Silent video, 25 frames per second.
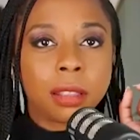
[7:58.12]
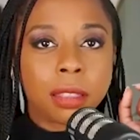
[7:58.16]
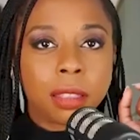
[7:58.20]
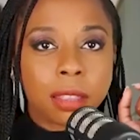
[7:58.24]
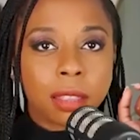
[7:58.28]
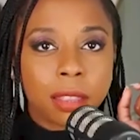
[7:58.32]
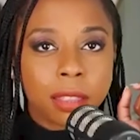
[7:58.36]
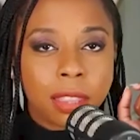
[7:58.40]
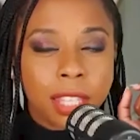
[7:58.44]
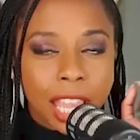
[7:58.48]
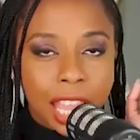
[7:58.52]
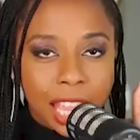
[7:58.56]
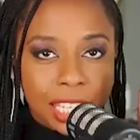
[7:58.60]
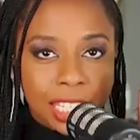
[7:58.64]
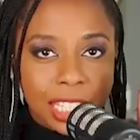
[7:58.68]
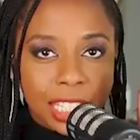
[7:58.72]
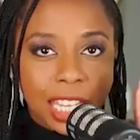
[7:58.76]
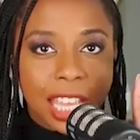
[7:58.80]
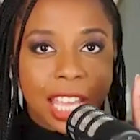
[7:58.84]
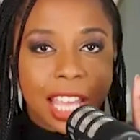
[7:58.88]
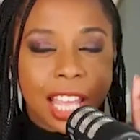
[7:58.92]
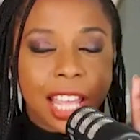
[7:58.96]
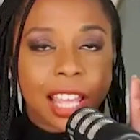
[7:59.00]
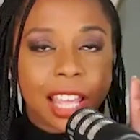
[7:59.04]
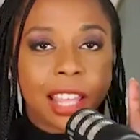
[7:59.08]
the
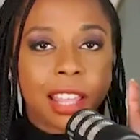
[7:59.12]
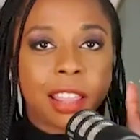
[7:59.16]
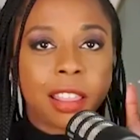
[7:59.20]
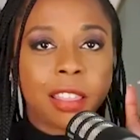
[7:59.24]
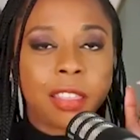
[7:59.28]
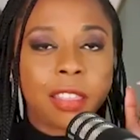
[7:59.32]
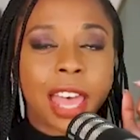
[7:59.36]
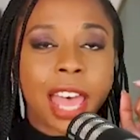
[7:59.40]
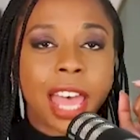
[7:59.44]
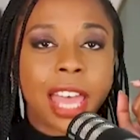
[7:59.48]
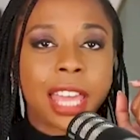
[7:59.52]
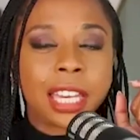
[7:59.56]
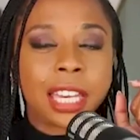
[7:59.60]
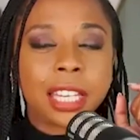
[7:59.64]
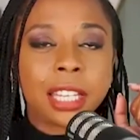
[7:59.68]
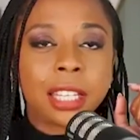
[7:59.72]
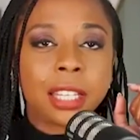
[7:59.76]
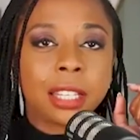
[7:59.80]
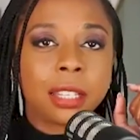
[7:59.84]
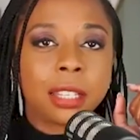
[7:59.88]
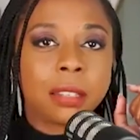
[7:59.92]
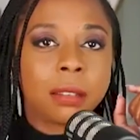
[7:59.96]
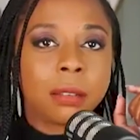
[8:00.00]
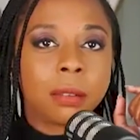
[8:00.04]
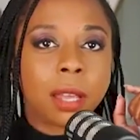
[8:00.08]
idea that
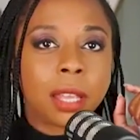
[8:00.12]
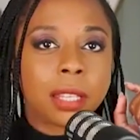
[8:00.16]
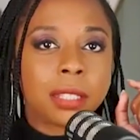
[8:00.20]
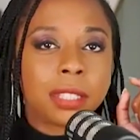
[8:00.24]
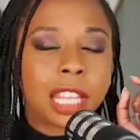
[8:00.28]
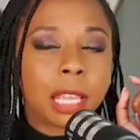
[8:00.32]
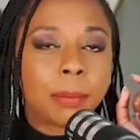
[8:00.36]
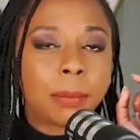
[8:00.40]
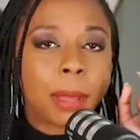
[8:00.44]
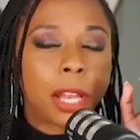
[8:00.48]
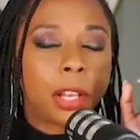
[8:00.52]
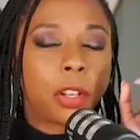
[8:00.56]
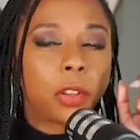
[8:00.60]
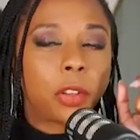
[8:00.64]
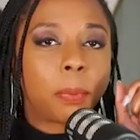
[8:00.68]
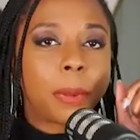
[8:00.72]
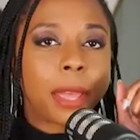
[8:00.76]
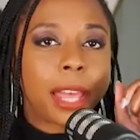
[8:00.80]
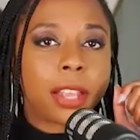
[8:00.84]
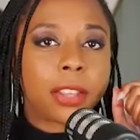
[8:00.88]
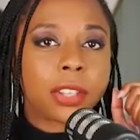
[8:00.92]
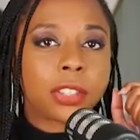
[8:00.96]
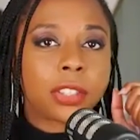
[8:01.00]
Sam Bell's